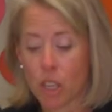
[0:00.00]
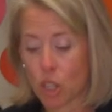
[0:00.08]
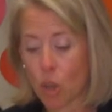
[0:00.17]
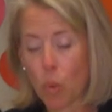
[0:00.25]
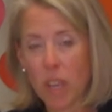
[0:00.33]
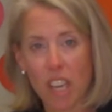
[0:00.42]

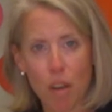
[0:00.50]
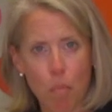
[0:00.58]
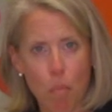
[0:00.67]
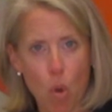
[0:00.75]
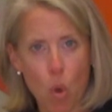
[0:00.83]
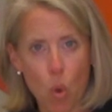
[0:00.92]
so we
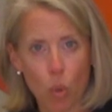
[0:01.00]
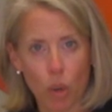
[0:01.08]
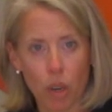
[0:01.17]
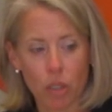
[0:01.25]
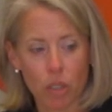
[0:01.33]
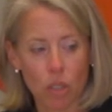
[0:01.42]
can
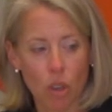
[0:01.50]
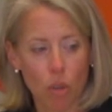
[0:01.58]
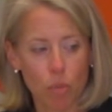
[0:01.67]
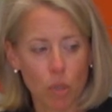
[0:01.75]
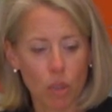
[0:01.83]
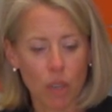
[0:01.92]
mold our
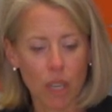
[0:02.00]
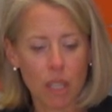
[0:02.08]
sculpture.